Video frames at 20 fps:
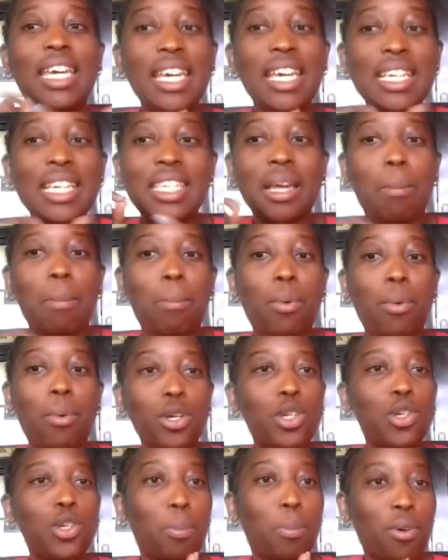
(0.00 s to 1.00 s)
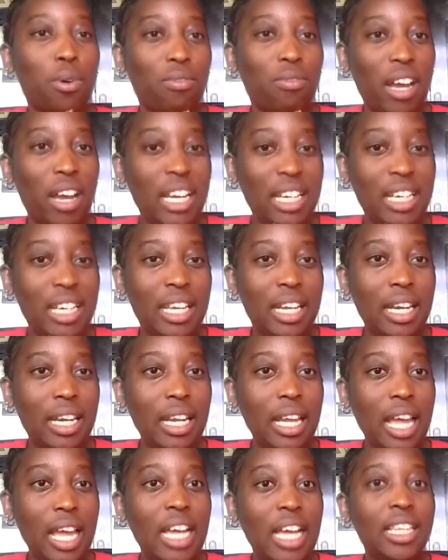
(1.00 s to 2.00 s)
key support you
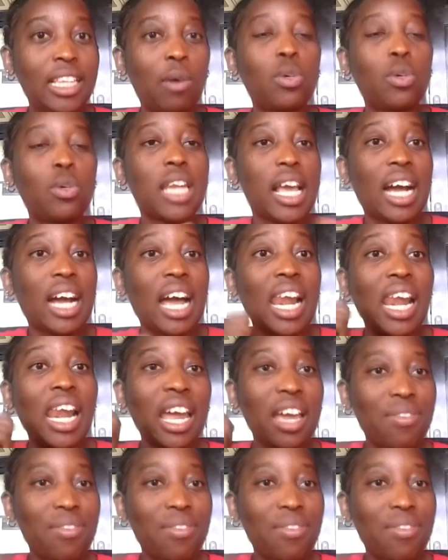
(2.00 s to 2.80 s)
provided that was like a